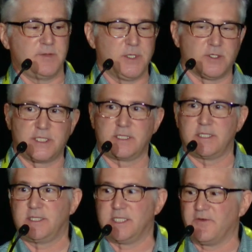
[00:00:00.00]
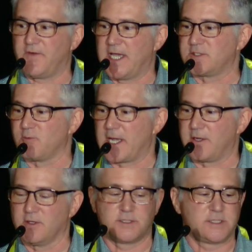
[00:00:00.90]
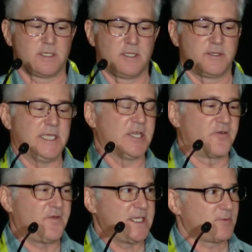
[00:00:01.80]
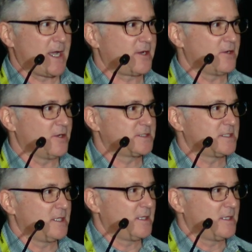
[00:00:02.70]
building the device records, the interface records,